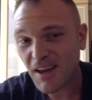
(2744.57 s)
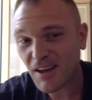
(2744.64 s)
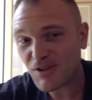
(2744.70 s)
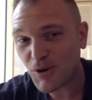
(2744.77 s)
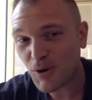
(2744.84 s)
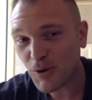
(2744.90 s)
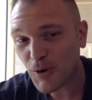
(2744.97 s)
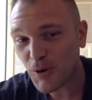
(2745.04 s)

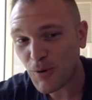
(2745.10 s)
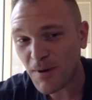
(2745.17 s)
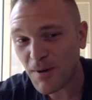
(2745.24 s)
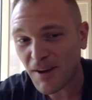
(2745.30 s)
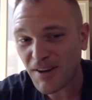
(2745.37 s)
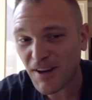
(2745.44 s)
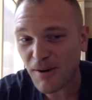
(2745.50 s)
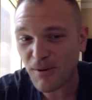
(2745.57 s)
Antonio
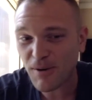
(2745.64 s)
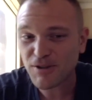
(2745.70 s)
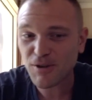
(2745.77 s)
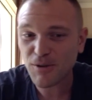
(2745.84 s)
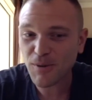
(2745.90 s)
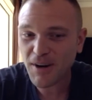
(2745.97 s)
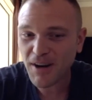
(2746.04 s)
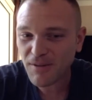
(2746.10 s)
Banderas
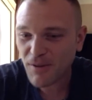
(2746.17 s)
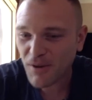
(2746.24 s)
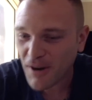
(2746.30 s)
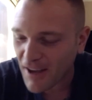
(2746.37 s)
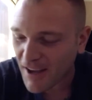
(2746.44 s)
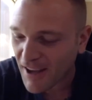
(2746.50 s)
or whatever.